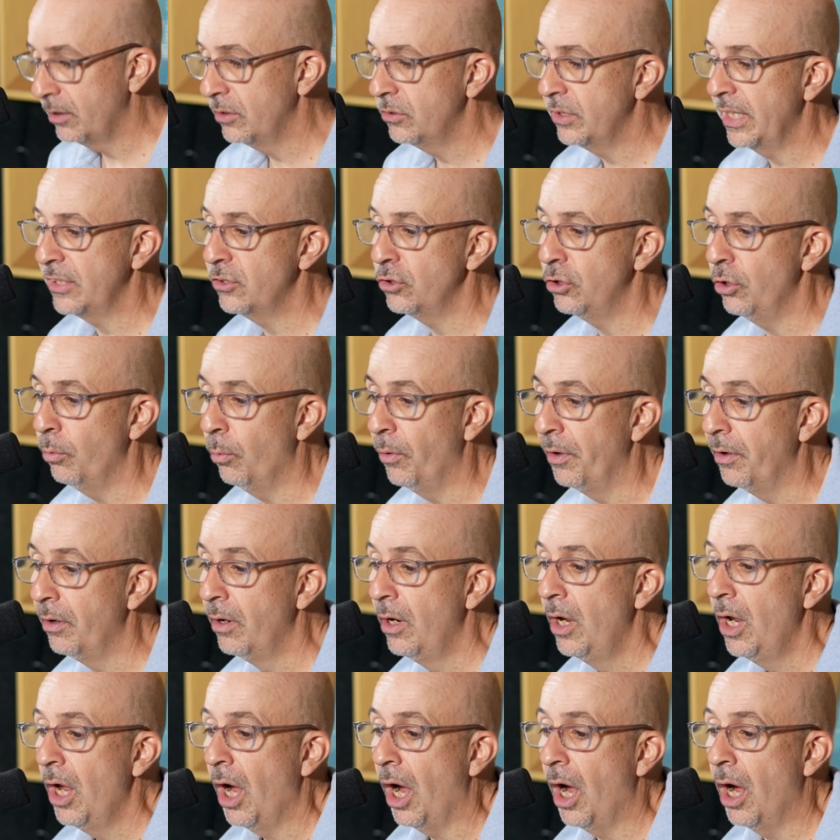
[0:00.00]
That's a good one.
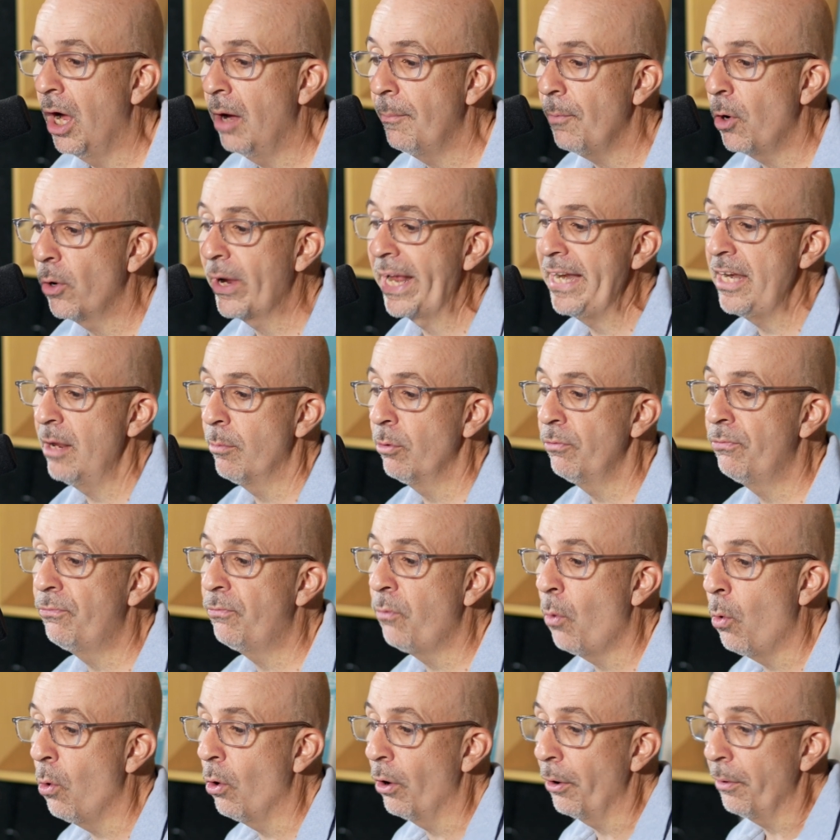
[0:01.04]
Okay, number
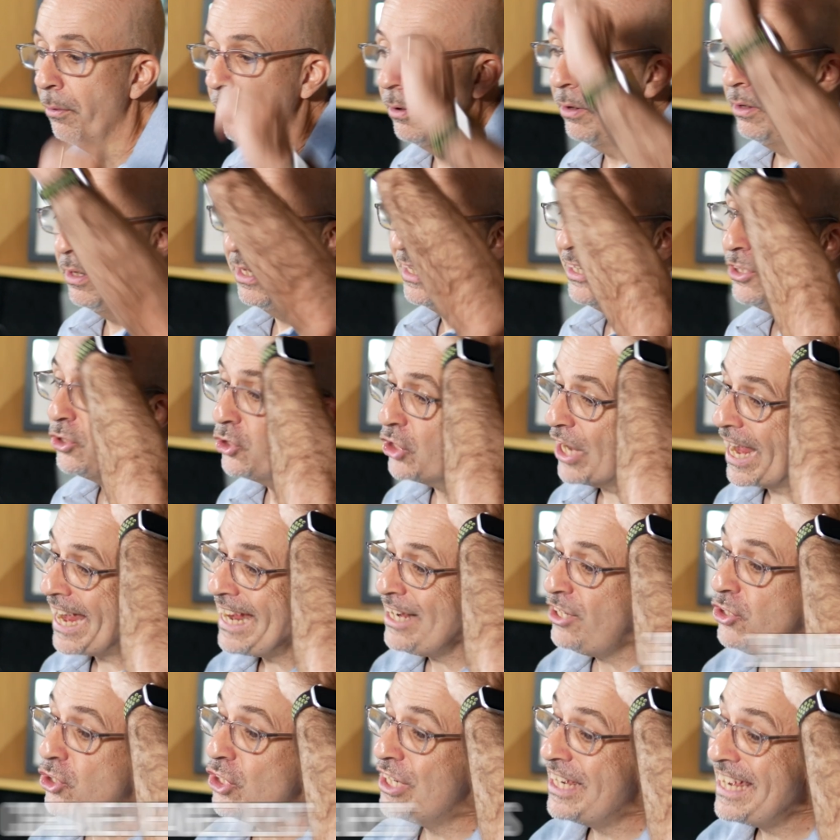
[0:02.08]
4,
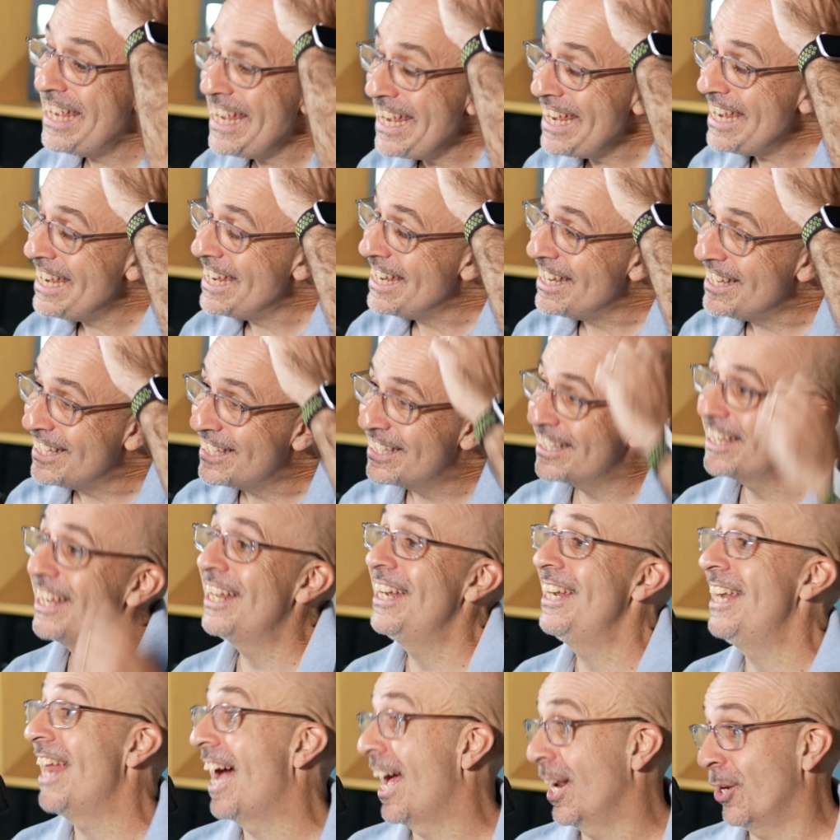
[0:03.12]
change keys,
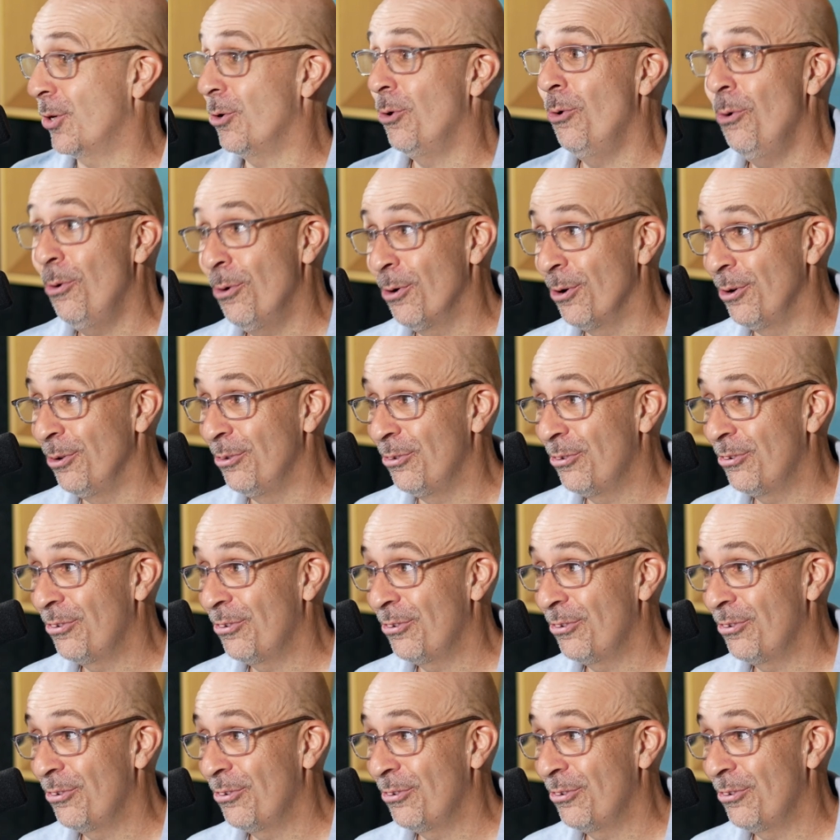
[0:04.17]
not chords.